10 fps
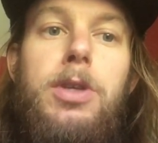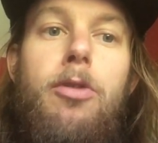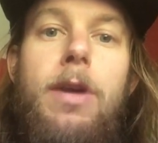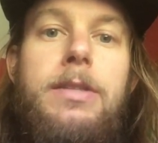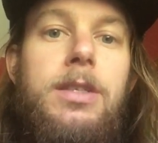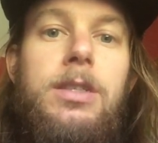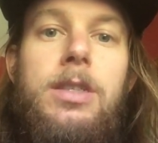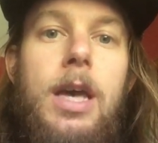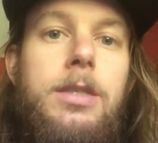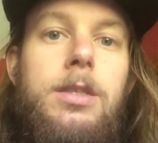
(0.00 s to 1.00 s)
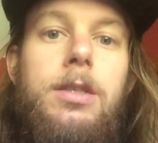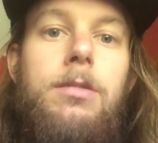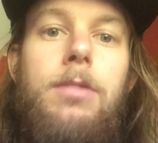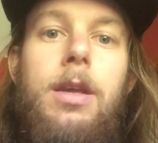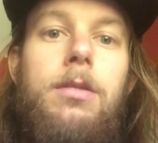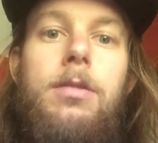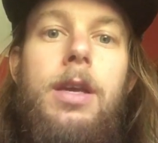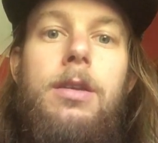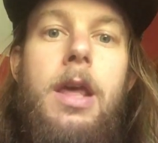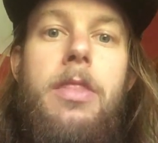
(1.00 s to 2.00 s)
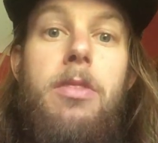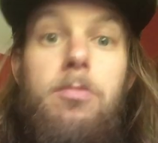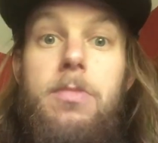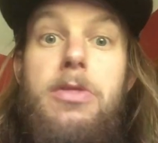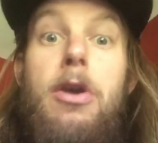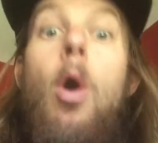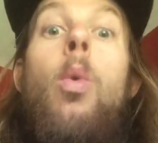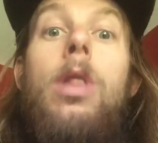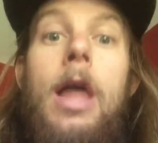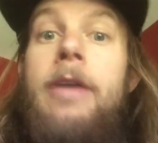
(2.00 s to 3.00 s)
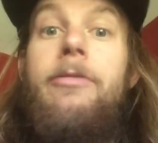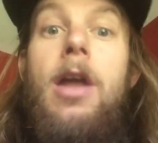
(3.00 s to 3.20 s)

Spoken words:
to great success in their own life,